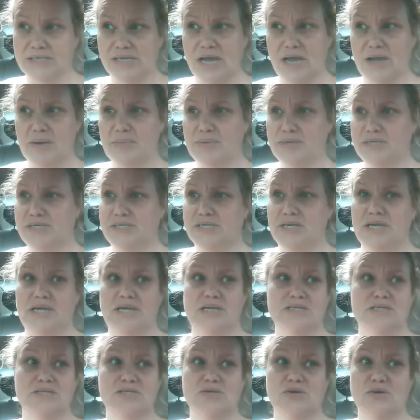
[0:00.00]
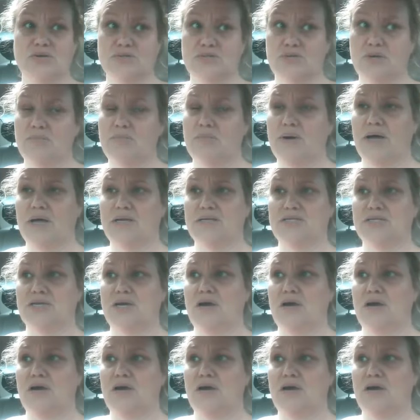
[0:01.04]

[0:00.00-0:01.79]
I appreciate it so, so much.